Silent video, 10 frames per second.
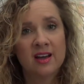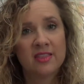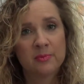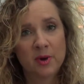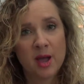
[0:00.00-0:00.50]

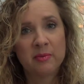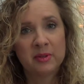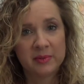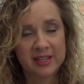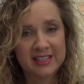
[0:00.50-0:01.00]
The
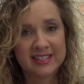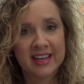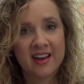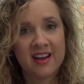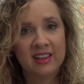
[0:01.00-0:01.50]
problem is
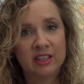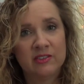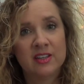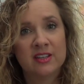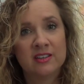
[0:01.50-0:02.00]
that I
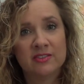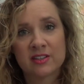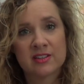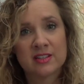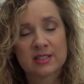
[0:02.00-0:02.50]
live in a
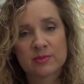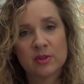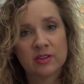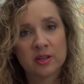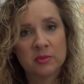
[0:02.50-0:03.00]
very
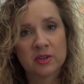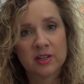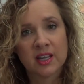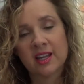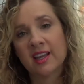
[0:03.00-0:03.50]
small
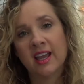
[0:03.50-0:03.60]
community